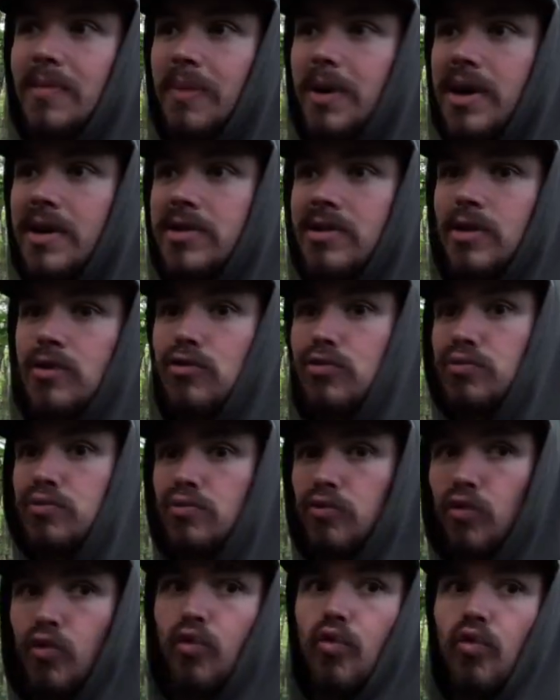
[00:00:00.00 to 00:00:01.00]
bucks are
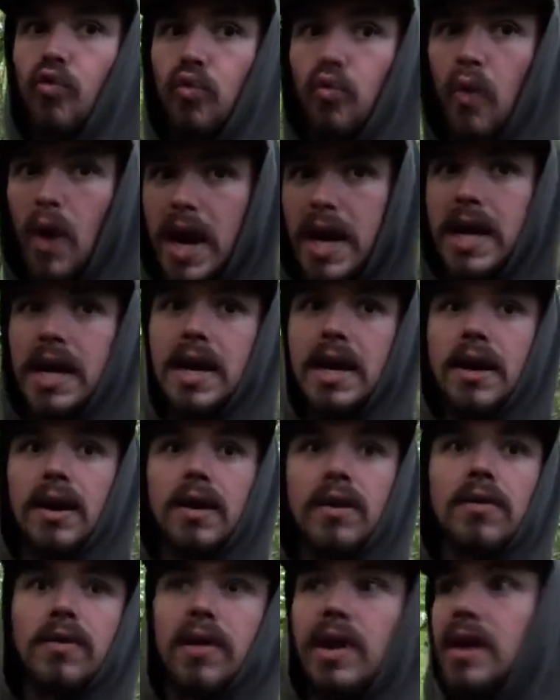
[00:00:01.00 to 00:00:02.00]
right
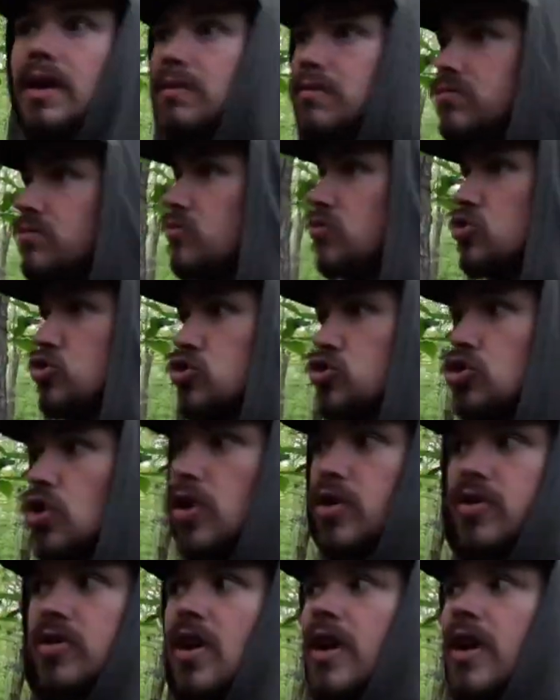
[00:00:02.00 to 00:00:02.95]
here, like just